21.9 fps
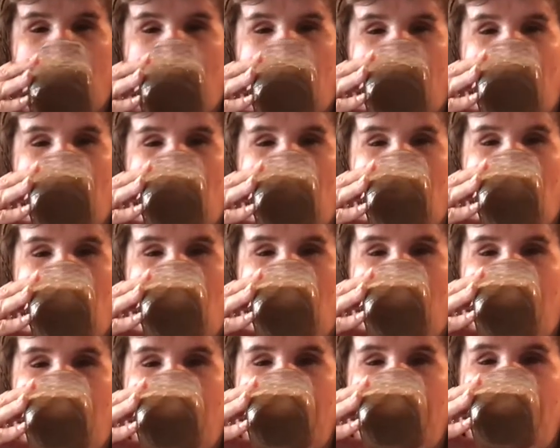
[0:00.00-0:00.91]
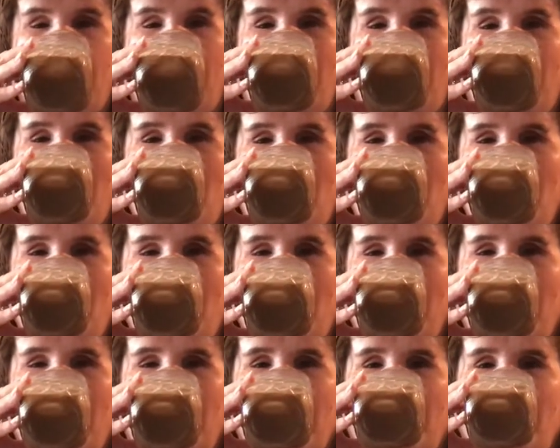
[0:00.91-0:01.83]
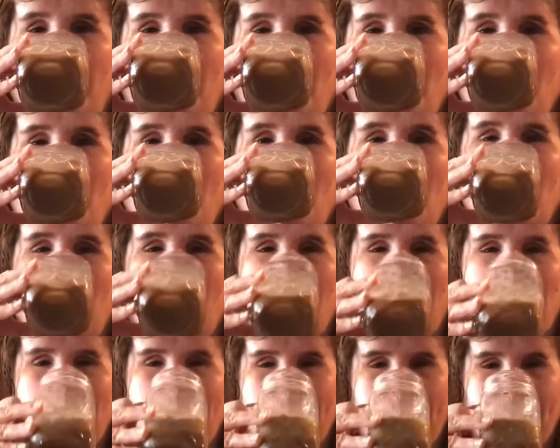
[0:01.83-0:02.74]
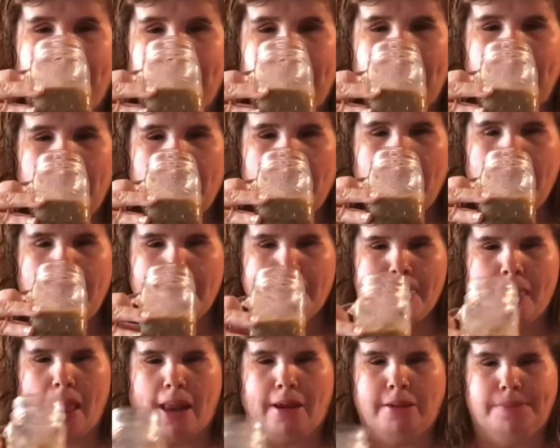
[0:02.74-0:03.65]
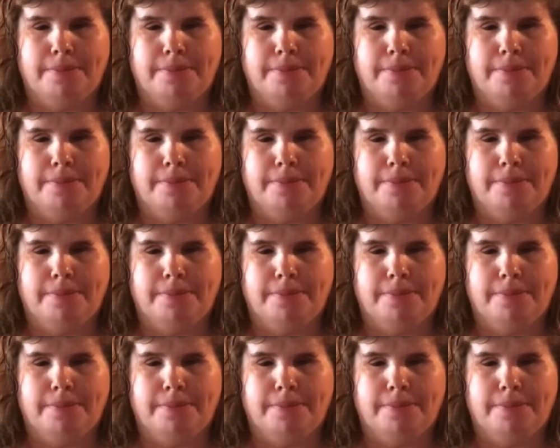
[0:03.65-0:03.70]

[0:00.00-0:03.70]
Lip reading: She said, I know it's going to be a weird question, but I always